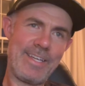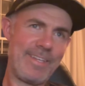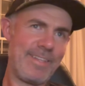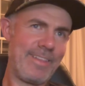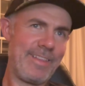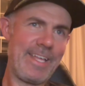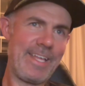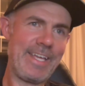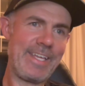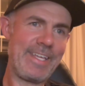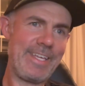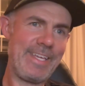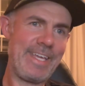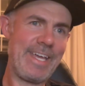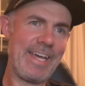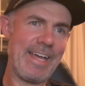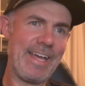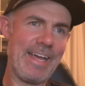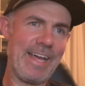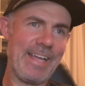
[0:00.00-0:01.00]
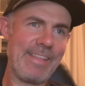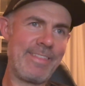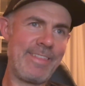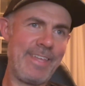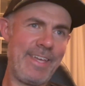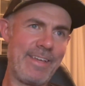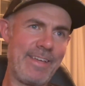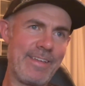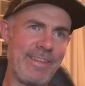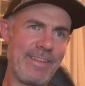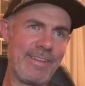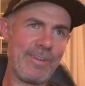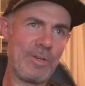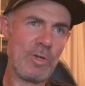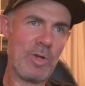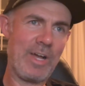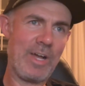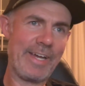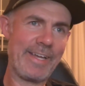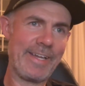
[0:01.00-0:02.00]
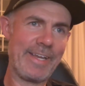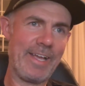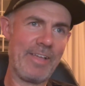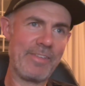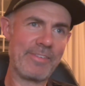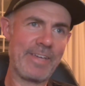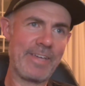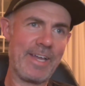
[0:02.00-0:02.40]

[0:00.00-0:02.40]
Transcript: Like, yeah, I think Crocodile's